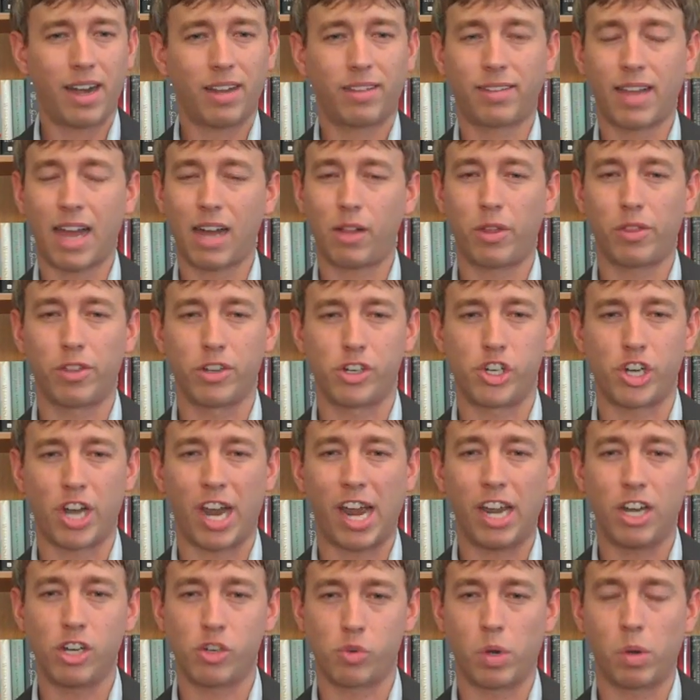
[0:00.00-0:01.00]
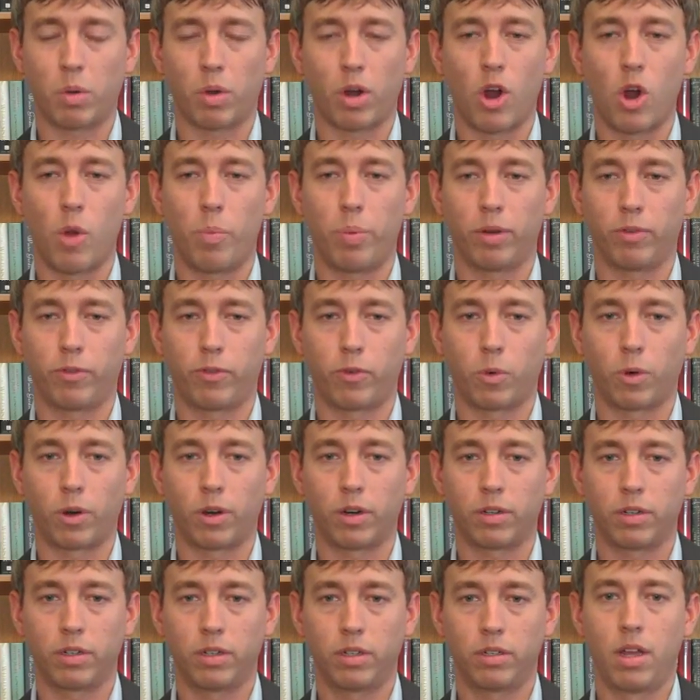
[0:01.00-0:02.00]
exactly the change we were hoping for.
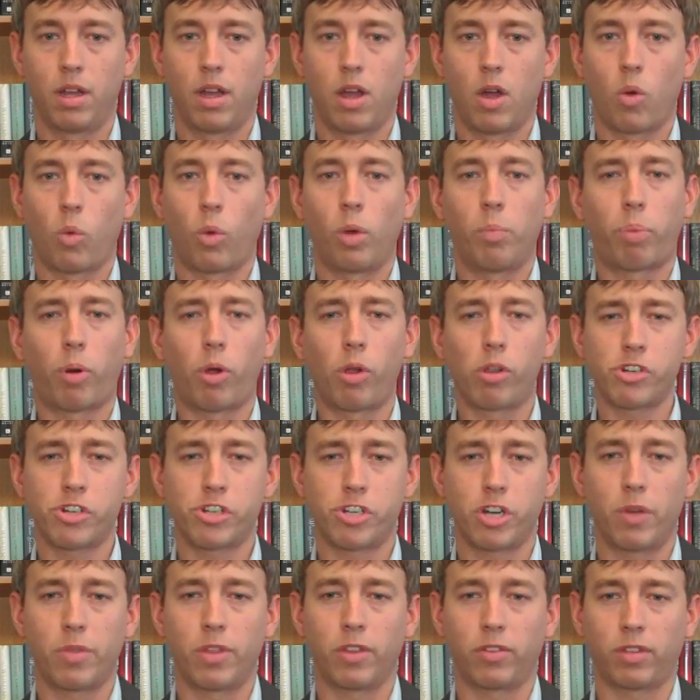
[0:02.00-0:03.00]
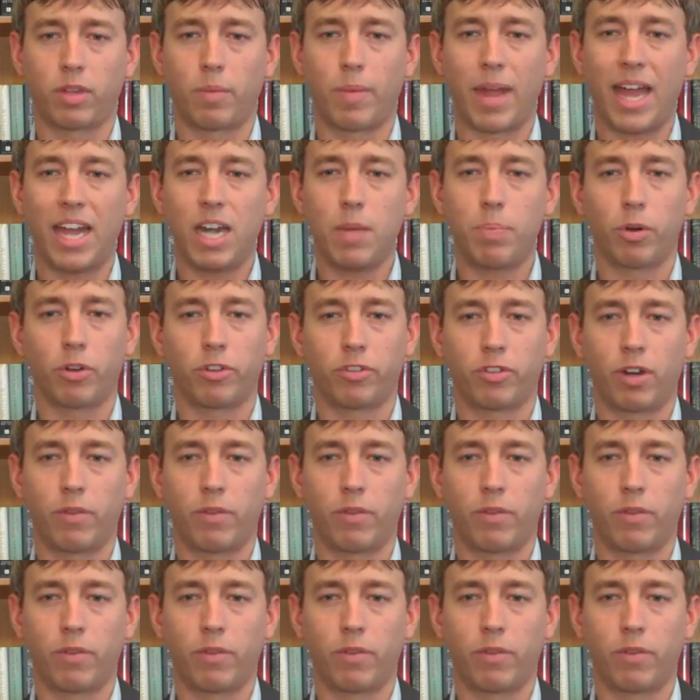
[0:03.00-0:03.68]
When polls show that some 80%